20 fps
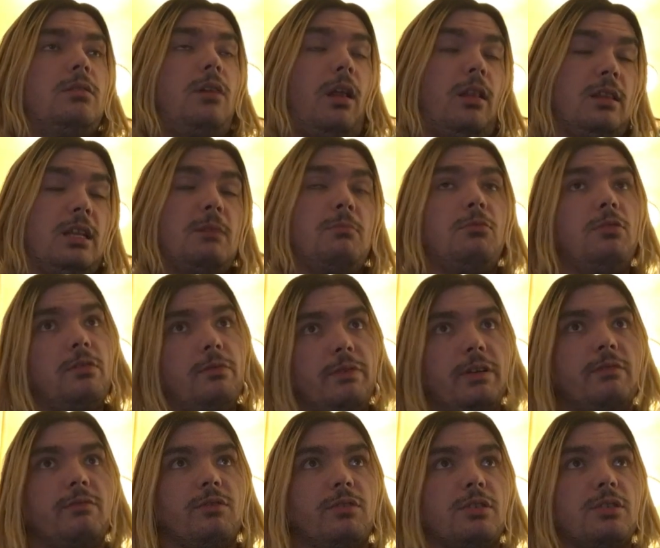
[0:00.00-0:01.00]
a lot more
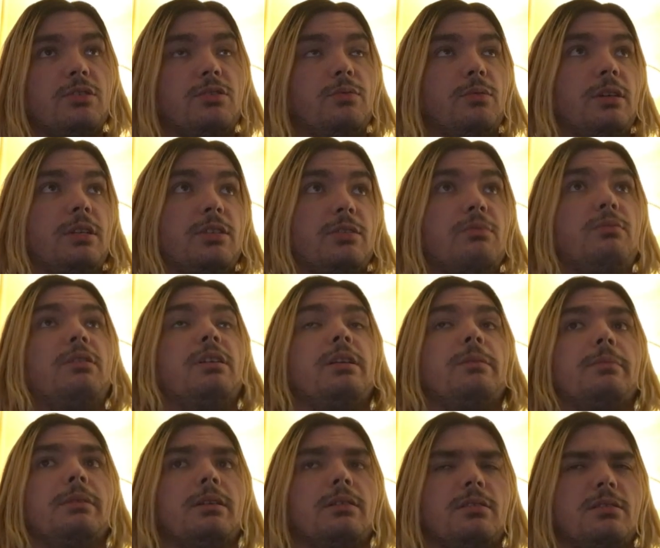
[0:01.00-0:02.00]
eventful than 2020,
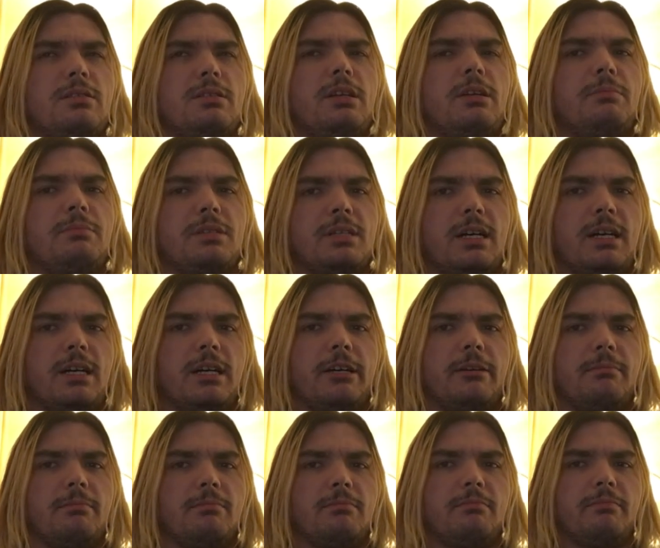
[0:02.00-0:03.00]
but at the same
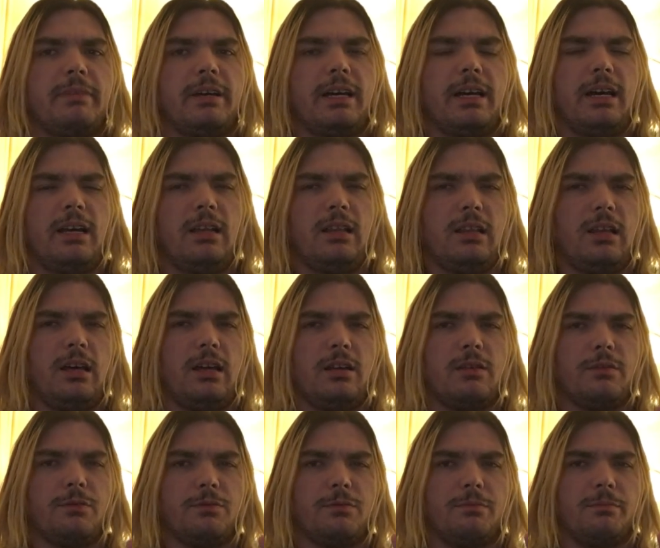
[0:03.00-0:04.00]
time, I had a lot
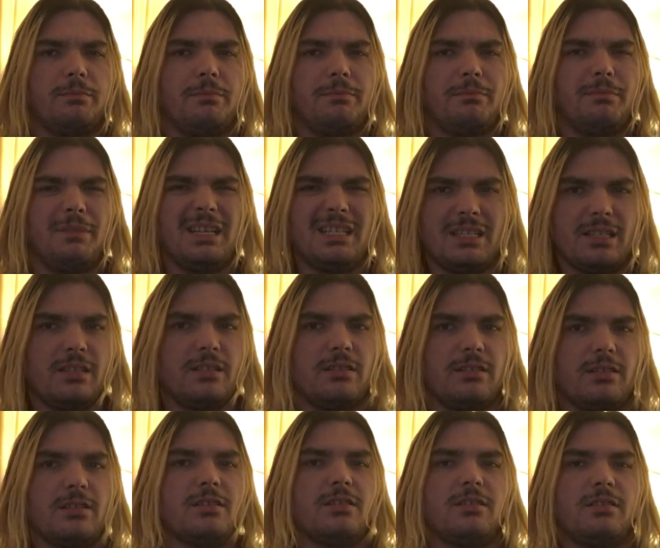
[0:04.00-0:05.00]
of
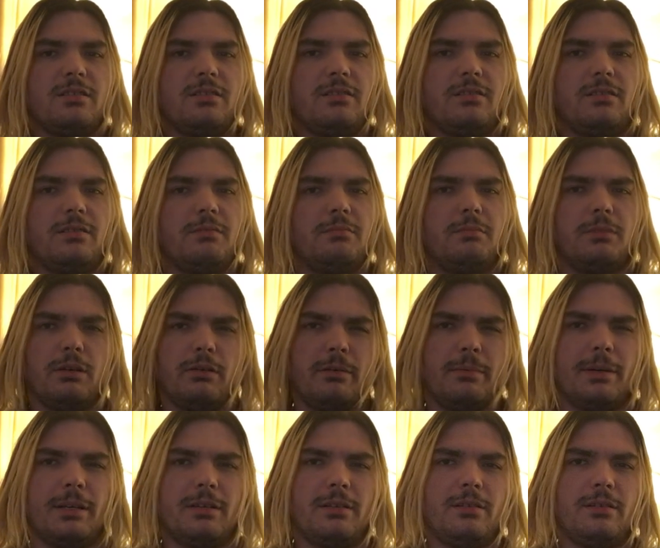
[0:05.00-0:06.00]
misses. You know what I
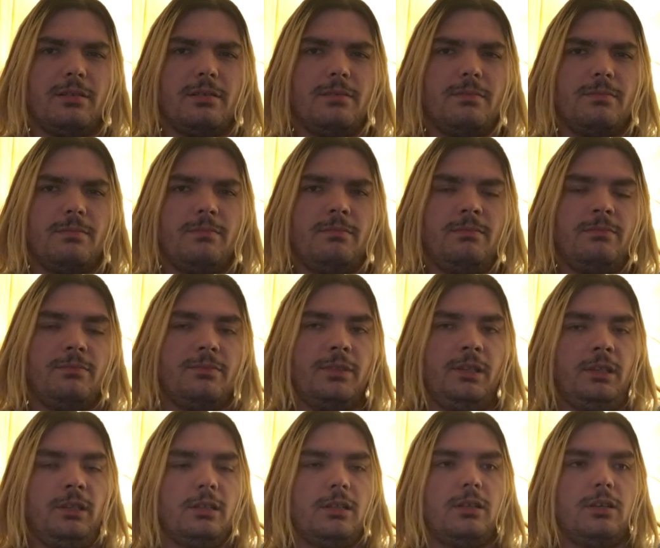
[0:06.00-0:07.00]
mean?
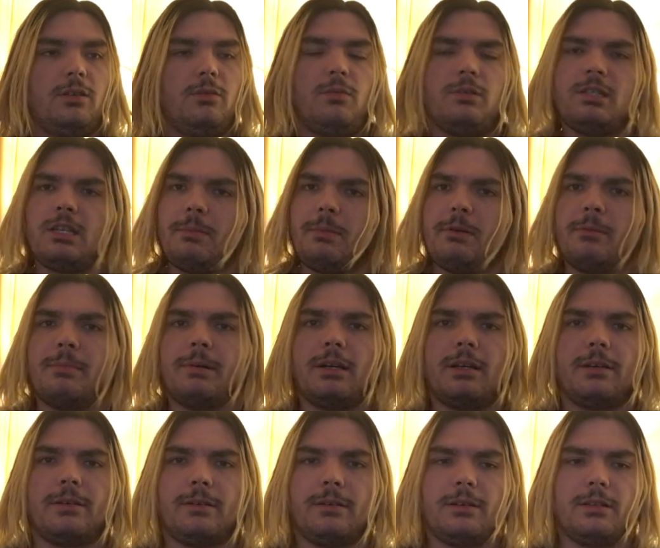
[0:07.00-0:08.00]
What's up,
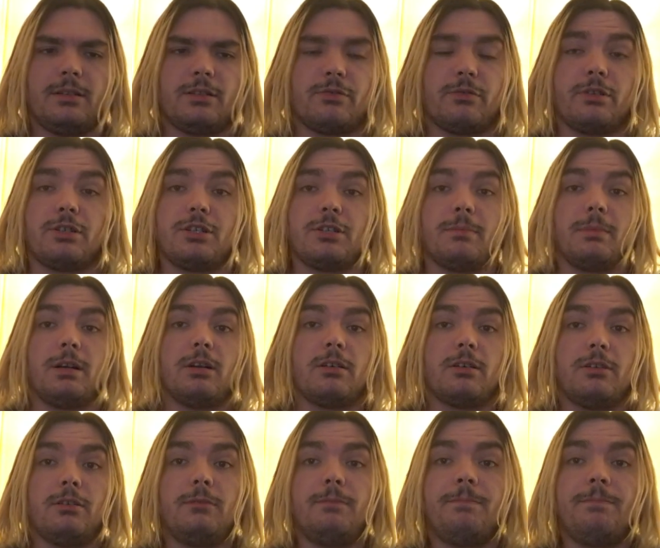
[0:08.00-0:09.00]
everybody? It's Christian
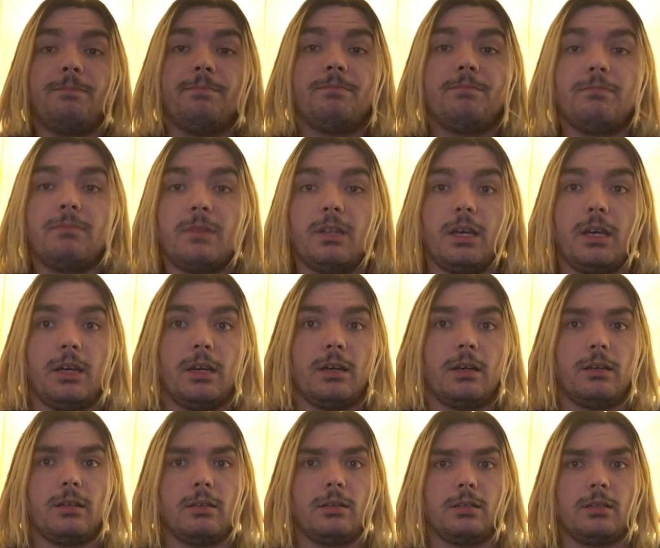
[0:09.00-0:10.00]
Maracle,
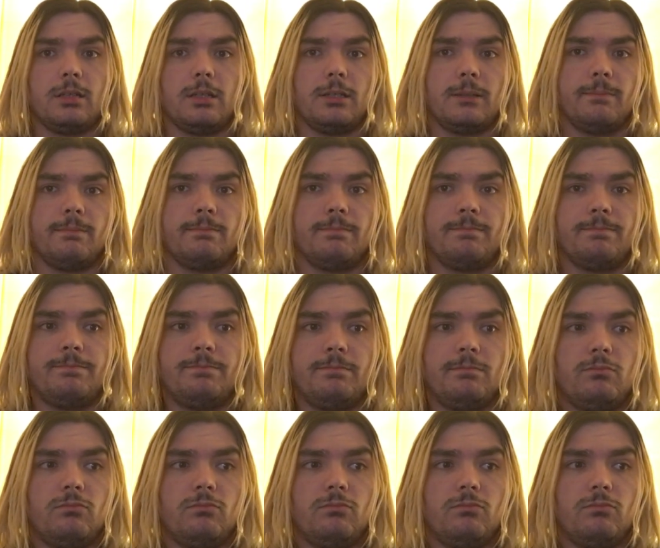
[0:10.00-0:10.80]
and um,